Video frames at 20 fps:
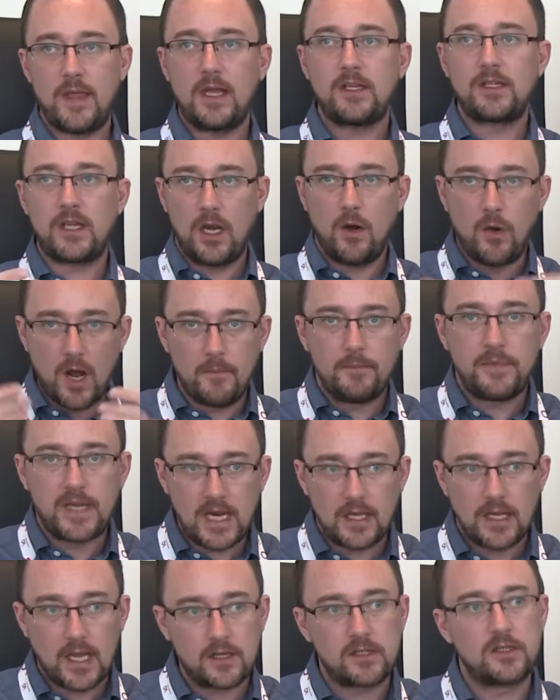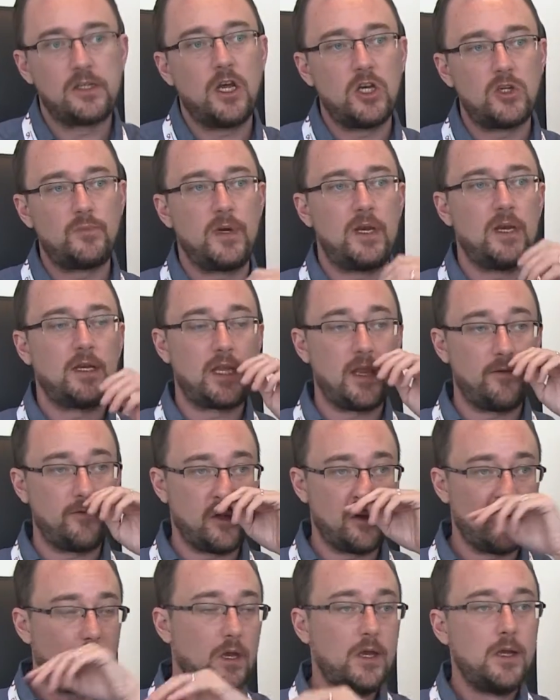that's going to update that search bin and give
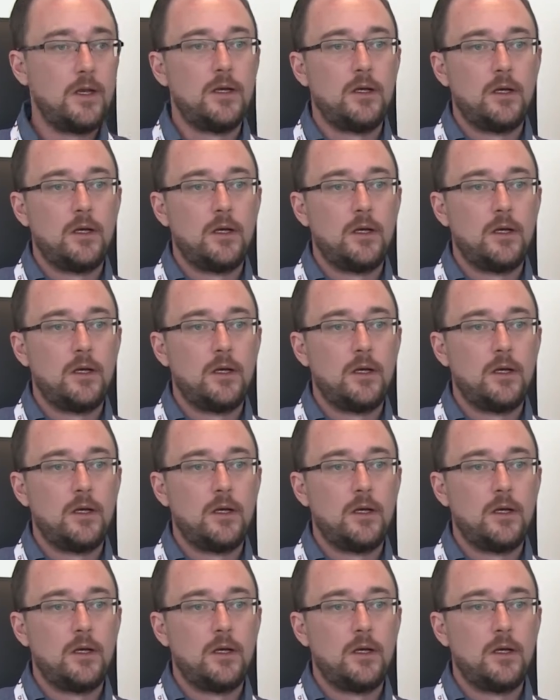you